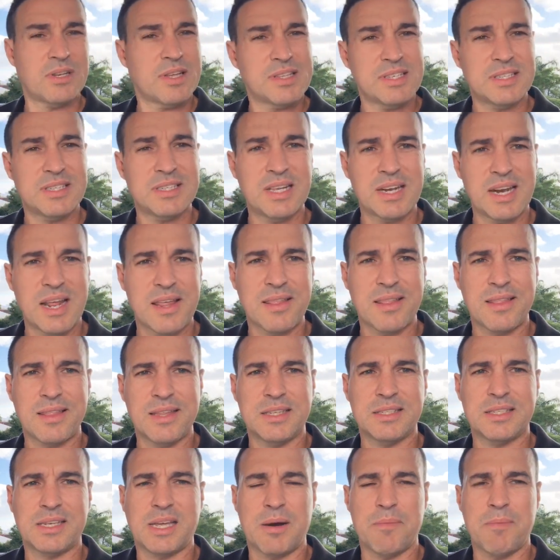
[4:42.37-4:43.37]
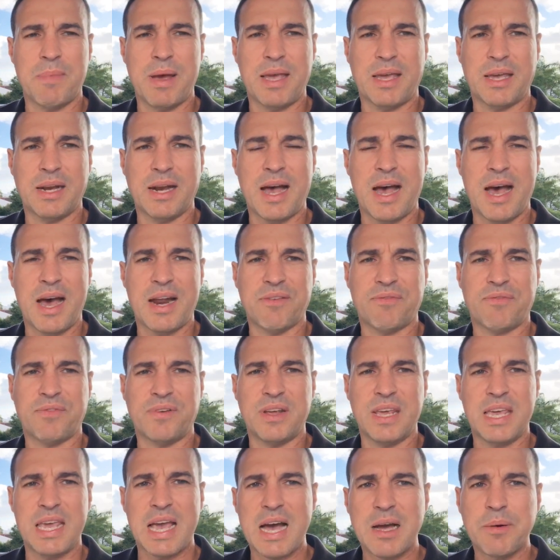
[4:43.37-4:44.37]
So this is another thing that's going to make it harder
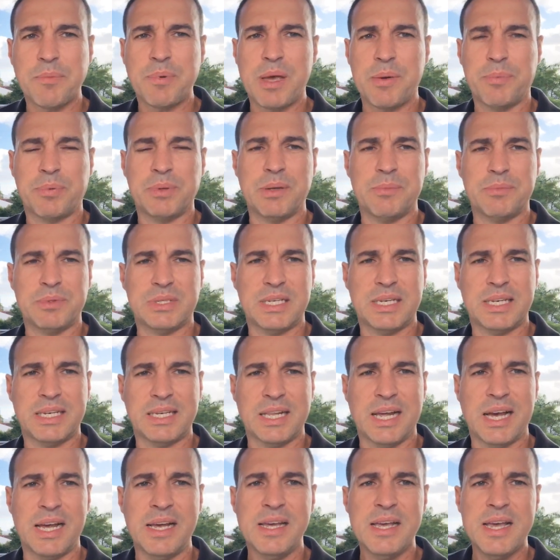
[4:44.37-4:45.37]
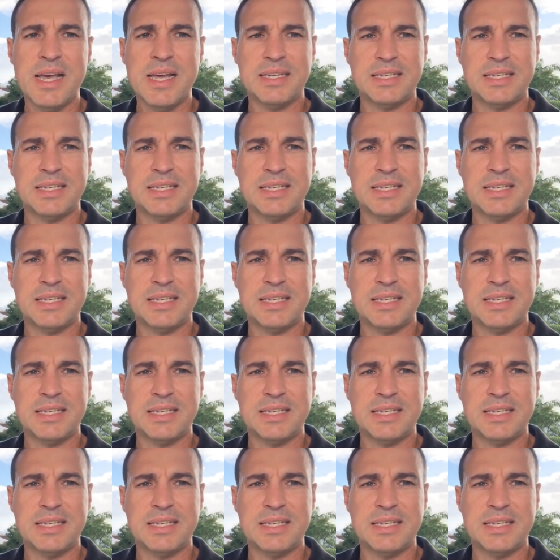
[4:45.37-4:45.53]
for young people in particular